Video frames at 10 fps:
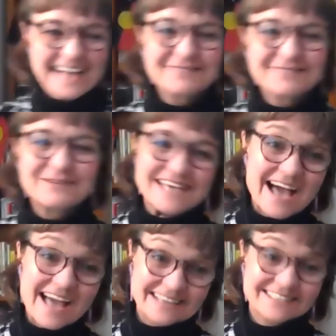And we
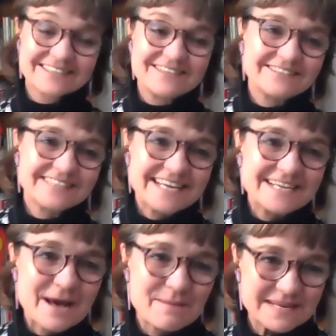are actually
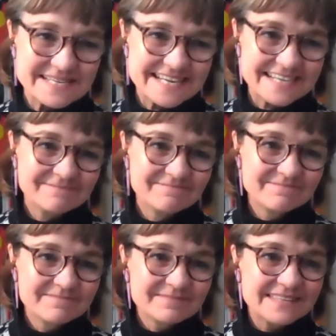using Ngaa-bi-nya
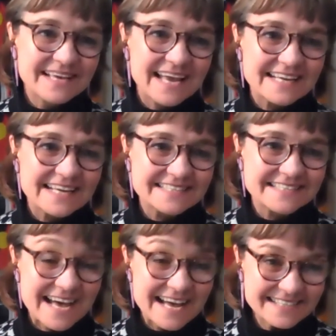
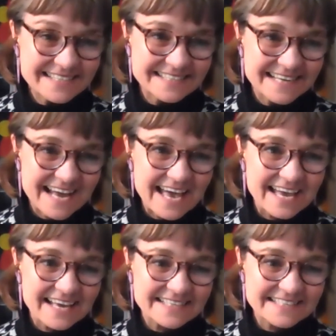in that,
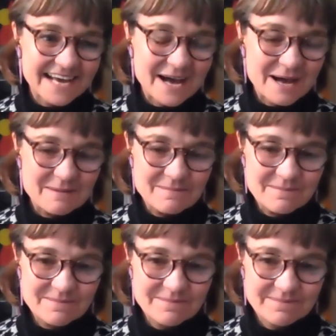and
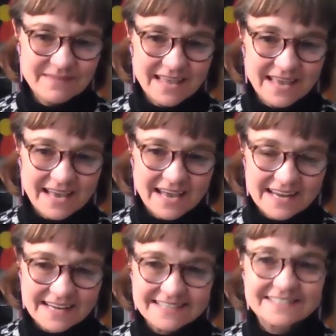um
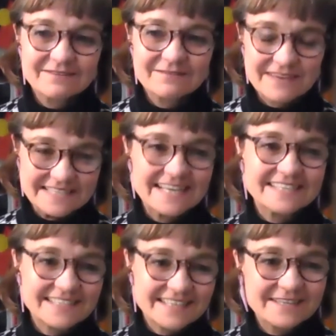and it's a
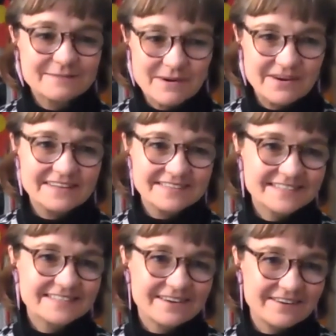fantastic
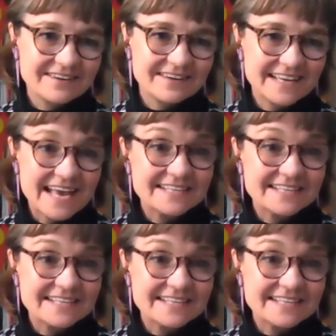experience, so it